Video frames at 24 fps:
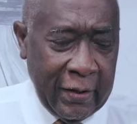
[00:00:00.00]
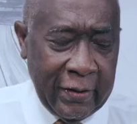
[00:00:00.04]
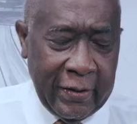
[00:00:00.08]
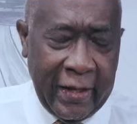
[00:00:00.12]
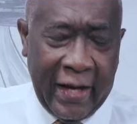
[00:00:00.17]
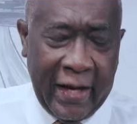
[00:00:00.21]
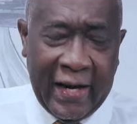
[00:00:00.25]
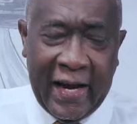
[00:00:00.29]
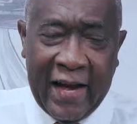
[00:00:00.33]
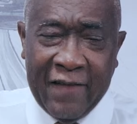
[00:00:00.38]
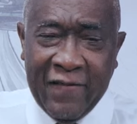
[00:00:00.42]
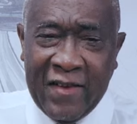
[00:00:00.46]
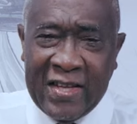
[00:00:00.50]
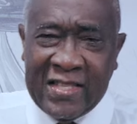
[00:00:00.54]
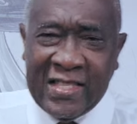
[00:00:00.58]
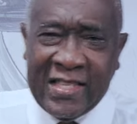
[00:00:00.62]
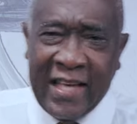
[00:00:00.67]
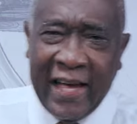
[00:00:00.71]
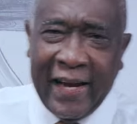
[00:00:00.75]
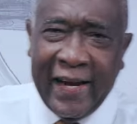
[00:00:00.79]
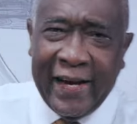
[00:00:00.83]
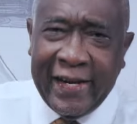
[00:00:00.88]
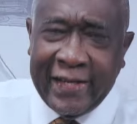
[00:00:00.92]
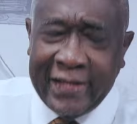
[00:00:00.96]
they never
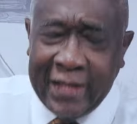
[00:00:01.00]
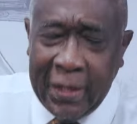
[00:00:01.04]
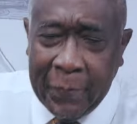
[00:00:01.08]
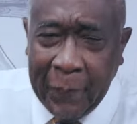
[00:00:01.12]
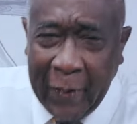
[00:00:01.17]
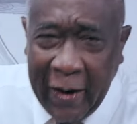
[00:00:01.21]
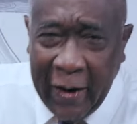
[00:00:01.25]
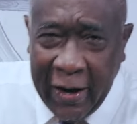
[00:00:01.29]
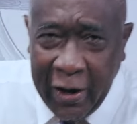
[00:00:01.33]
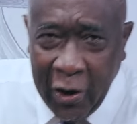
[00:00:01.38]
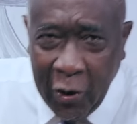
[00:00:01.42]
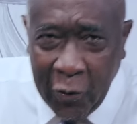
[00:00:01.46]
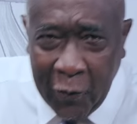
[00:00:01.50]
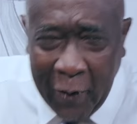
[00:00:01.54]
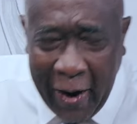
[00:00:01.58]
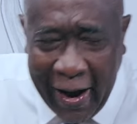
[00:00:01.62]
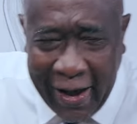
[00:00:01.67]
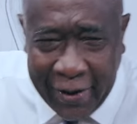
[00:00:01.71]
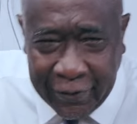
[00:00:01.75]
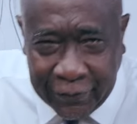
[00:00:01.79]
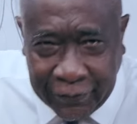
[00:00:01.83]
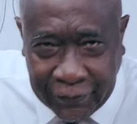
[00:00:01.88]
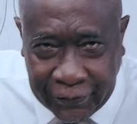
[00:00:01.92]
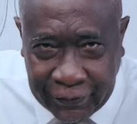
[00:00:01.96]
said anything about your
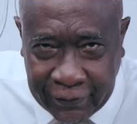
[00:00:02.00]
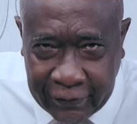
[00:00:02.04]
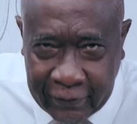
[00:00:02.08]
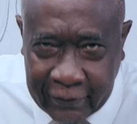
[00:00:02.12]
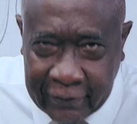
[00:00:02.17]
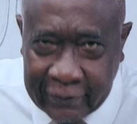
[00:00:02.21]
wife.